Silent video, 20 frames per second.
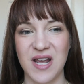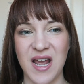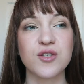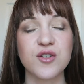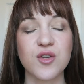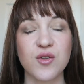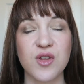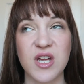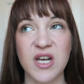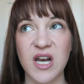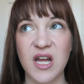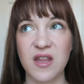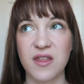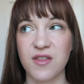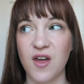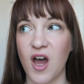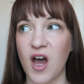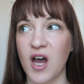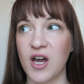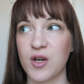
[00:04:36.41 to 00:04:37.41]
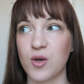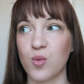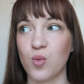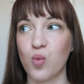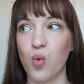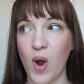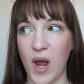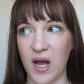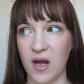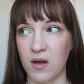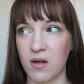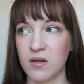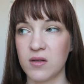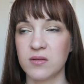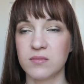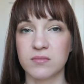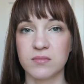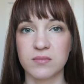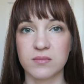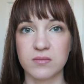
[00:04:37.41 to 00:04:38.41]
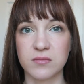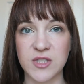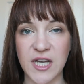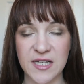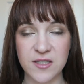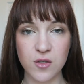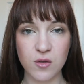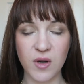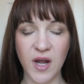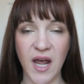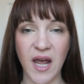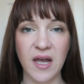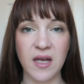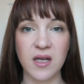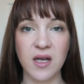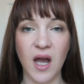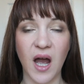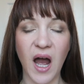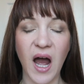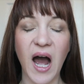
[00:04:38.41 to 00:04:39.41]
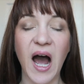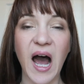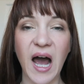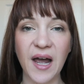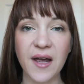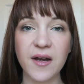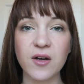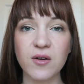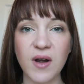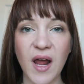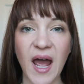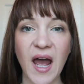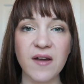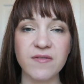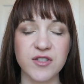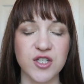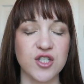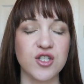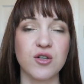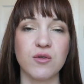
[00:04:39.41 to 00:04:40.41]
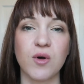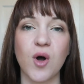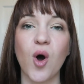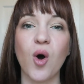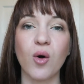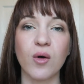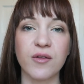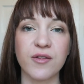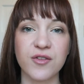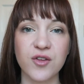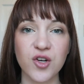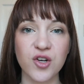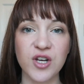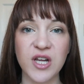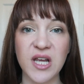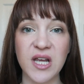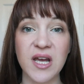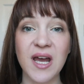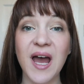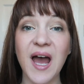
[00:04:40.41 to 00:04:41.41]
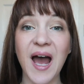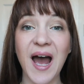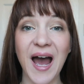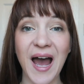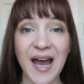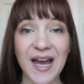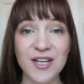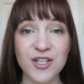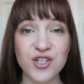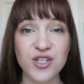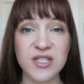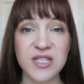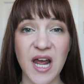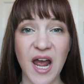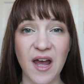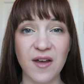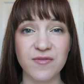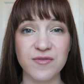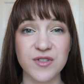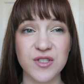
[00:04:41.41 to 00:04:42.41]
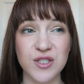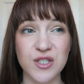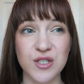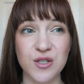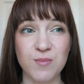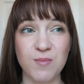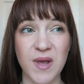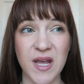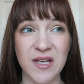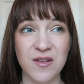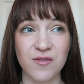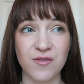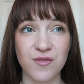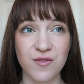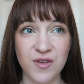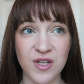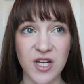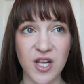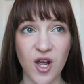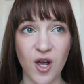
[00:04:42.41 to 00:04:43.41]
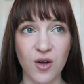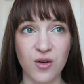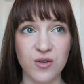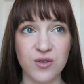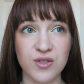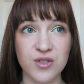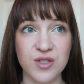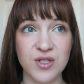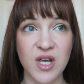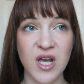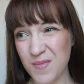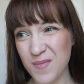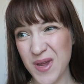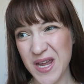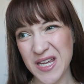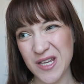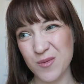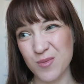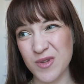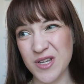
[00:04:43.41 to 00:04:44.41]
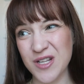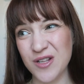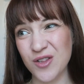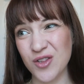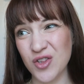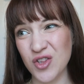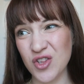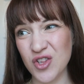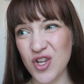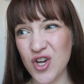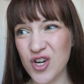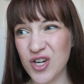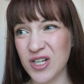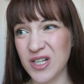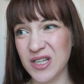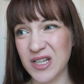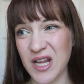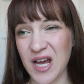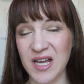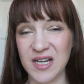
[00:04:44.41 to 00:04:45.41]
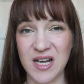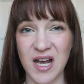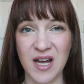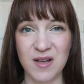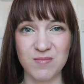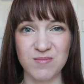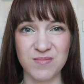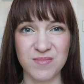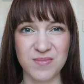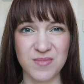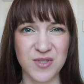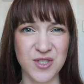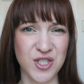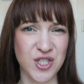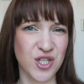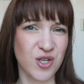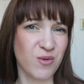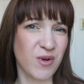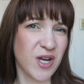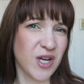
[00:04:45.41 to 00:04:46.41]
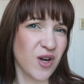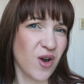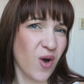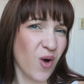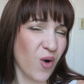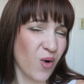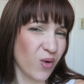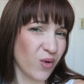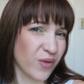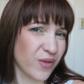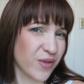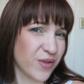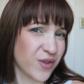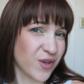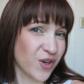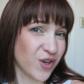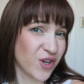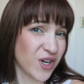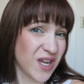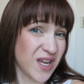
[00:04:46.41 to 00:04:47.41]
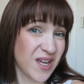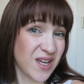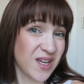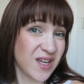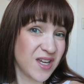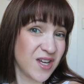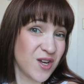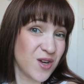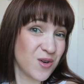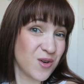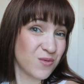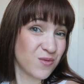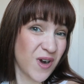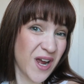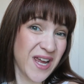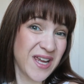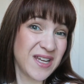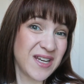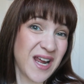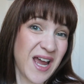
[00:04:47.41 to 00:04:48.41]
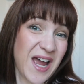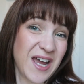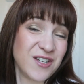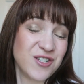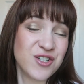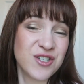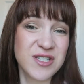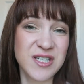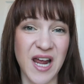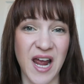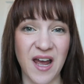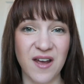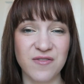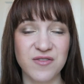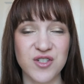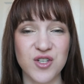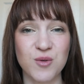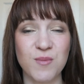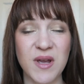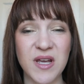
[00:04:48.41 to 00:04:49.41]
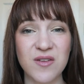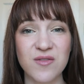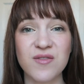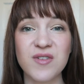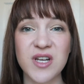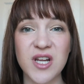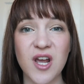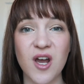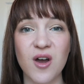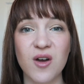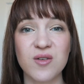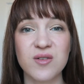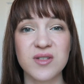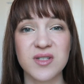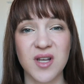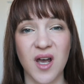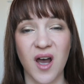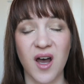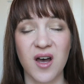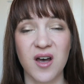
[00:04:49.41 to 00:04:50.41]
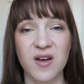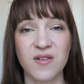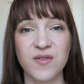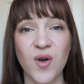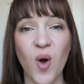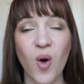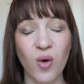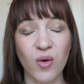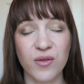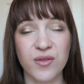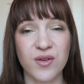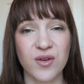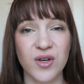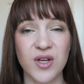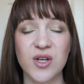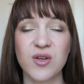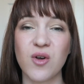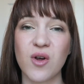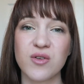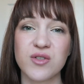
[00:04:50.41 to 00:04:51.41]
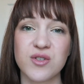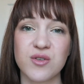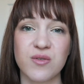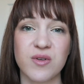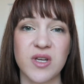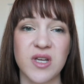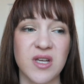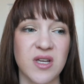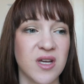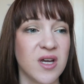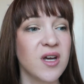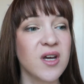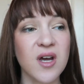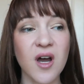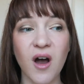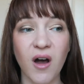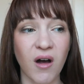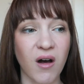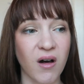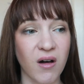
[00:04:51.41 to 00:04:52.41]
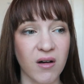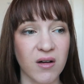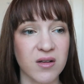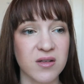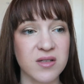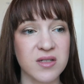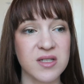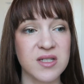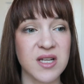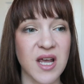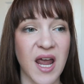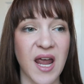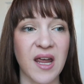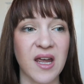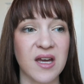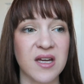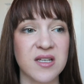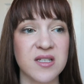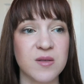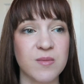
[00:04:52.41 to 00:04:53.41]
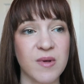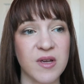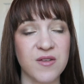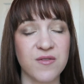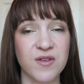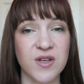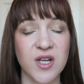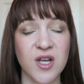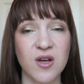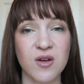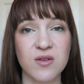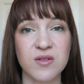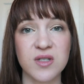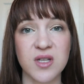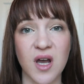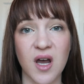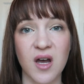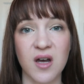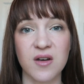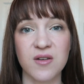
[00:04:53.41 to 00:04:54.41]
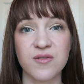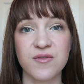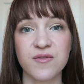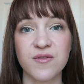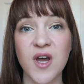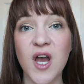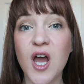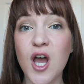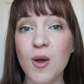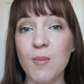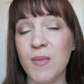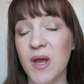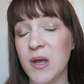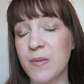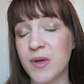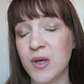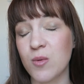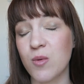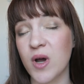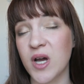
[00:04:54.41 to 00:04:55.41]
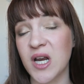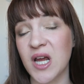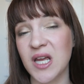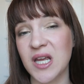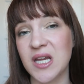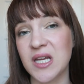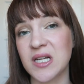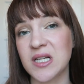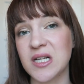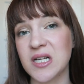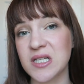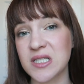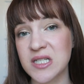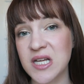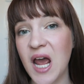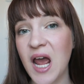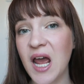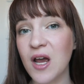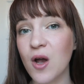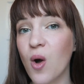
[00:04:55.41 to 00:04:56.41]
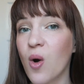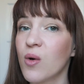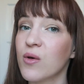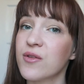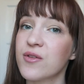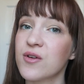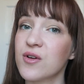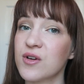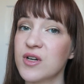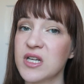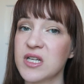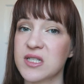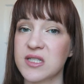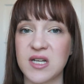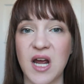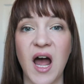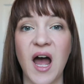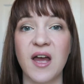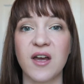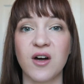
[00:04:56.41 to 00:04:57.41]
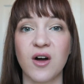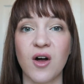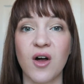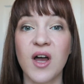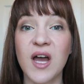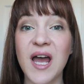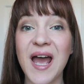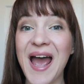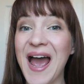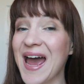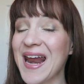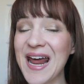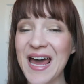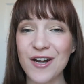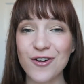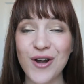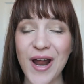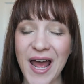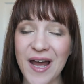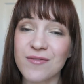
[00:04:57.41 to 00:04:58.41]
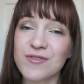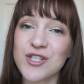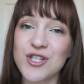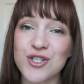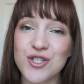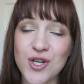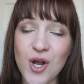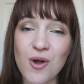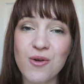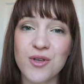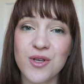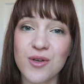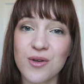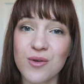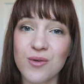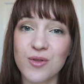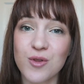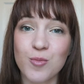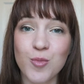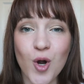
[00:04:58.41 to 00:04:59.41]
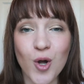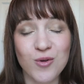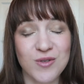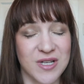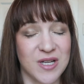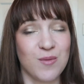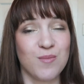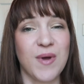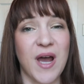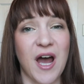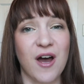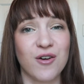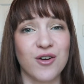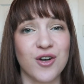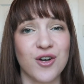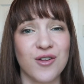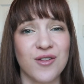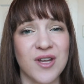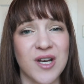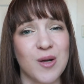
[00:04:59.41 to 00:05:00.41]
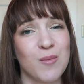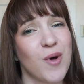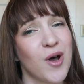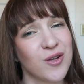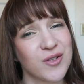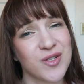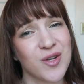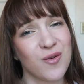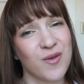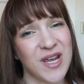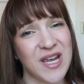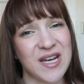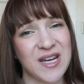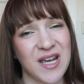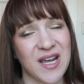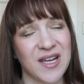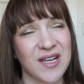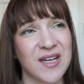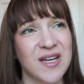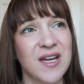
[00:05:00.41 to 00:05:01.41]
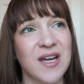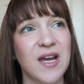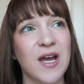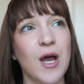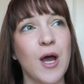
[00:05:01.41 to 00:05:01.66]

So then I thought, well, that's okay. I don't have to do a Whole30. I just have to make videos make me look like I'm doing a Whole30 right? I just have to make videos of Whole30 grocery hauls and make videos of maybe what I eat in a day Whole30 style. And I don't have to show you the protein powder that I'm also eating.